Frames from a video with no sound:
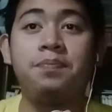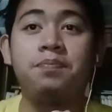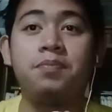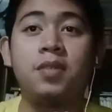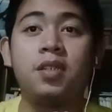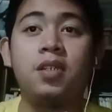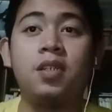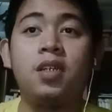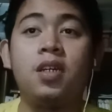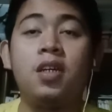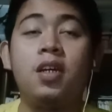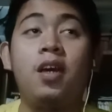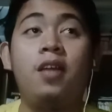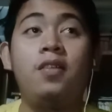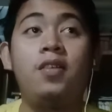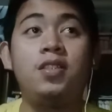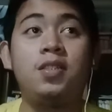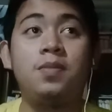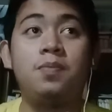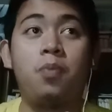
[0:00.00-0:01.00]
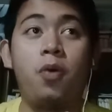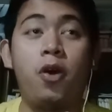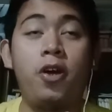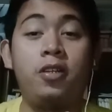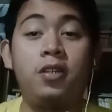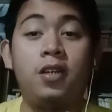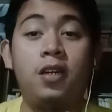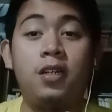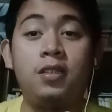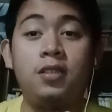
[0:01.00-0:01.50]
that as a
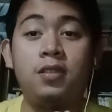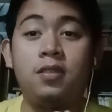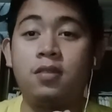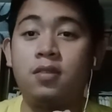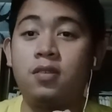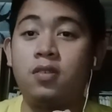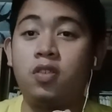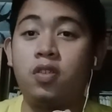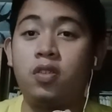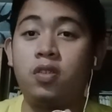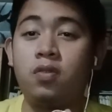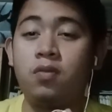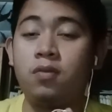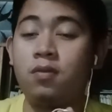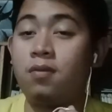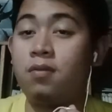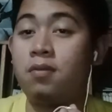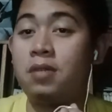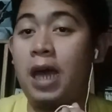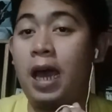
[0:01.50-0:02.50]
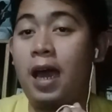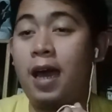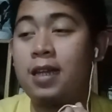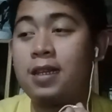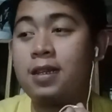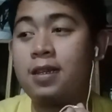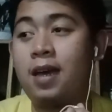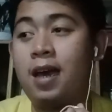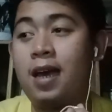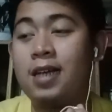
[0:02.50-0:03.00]
healthcare professionals,
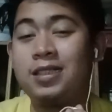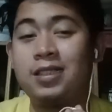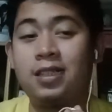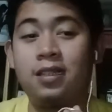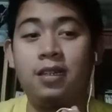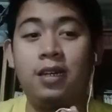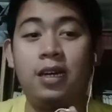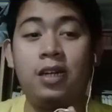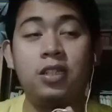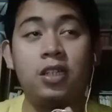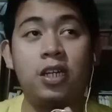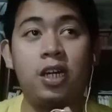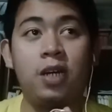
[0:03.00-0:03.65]
we all